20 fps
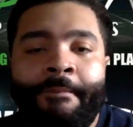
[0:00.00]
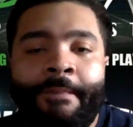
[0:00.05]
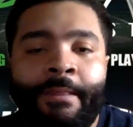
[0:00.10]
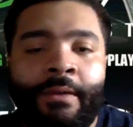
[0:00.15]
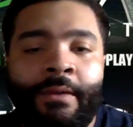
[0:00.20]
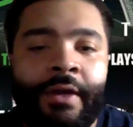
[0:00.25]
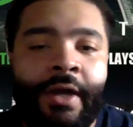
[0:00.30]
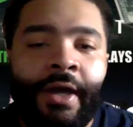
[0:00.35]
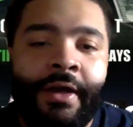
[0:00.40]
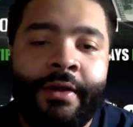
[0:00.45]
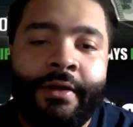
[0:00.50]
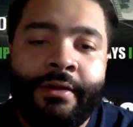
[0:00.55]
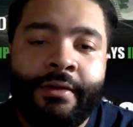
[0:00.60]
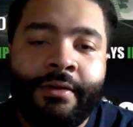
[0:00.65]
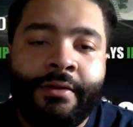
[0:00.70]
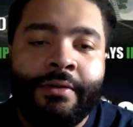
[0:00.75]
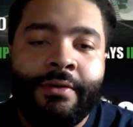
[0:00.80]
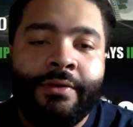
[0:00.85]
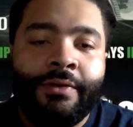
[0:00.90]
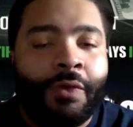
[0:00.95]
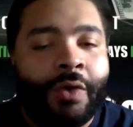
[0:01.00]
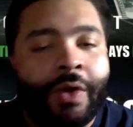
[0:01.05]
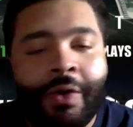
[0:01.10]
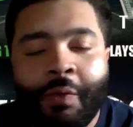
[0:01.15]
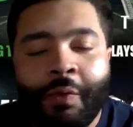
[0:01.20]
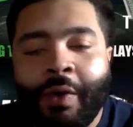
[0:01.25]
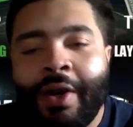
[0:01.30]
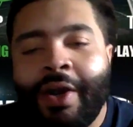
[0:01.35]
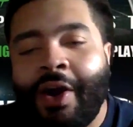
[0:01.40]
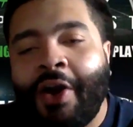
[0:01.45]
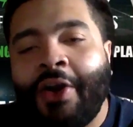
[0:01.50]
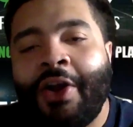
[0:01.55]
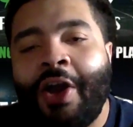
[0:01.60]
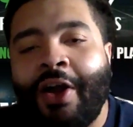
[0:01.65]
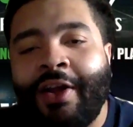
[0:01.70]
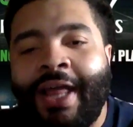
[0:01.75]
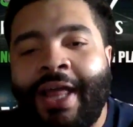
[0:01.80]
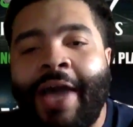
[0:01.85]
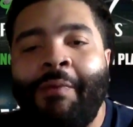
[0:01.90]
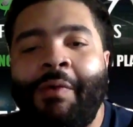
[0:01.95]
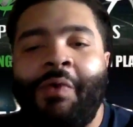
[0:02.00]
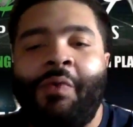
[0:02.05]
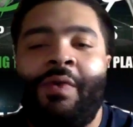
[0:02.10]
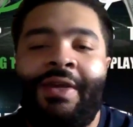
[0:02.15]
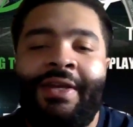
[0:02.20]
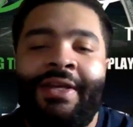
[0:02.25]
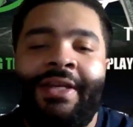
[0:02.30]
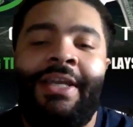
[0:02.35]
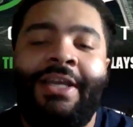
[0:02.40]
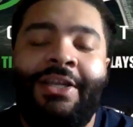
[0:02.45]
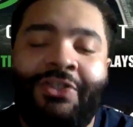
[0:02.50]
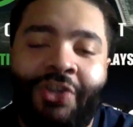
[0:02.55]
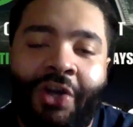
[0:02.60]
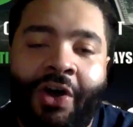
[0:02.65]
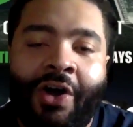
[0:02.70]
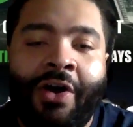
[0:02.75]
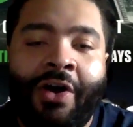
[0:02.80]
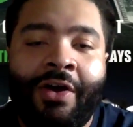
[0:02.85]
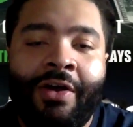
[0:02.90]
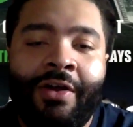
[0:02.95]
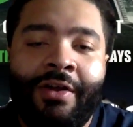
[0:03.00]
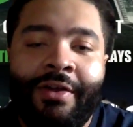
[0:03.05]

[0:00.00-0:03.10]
Okay? Where are y'all at when we need y'all?